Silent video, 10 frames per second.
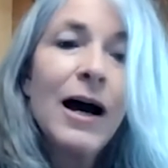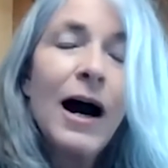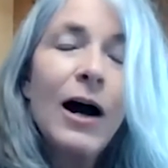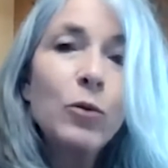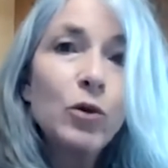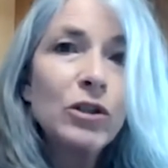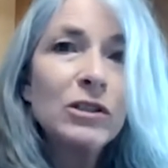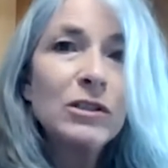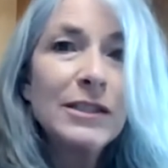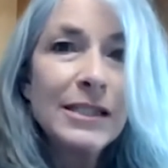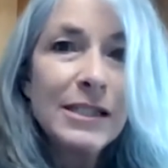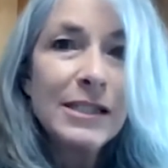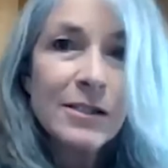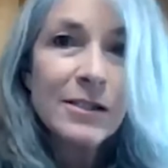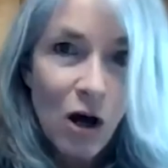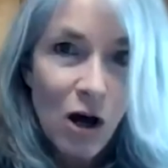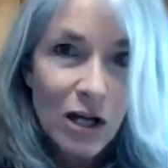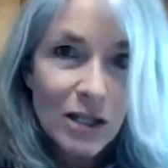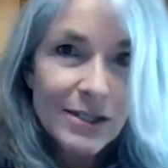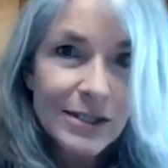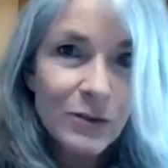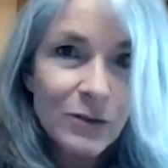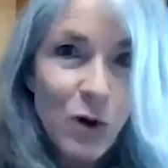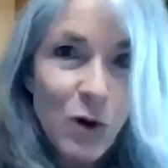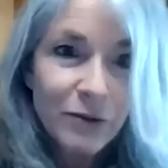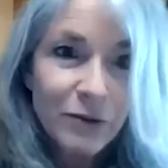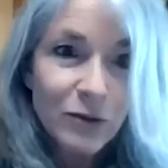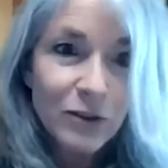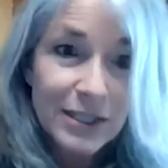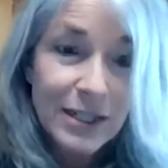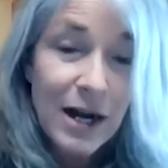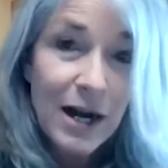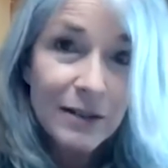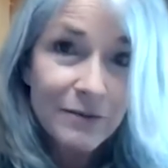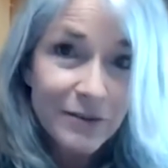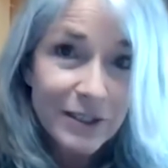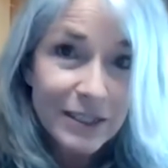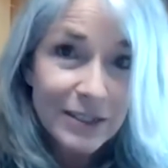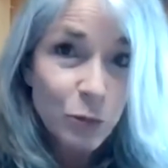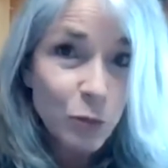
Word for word: Our world is lost in riverless conflict,